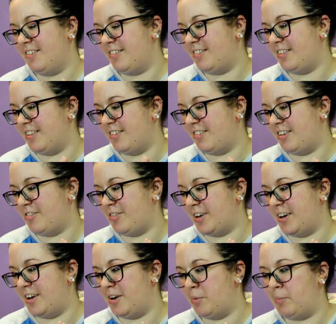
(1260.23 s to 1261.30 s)
see the stuff I
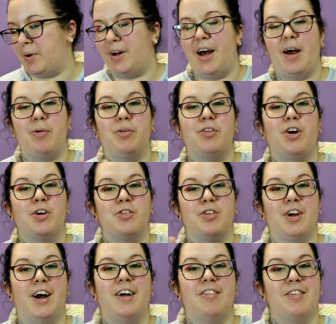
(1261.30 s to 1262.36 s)
got her, but I will talk to
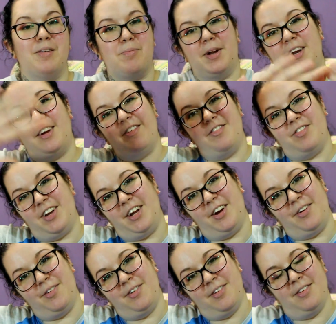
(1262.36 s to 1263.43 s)
you guys in my next
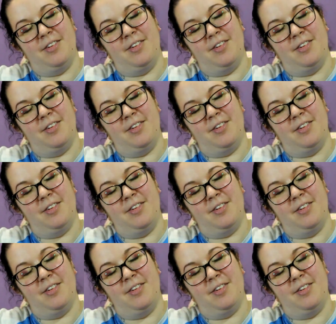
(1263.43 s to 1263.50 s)
video.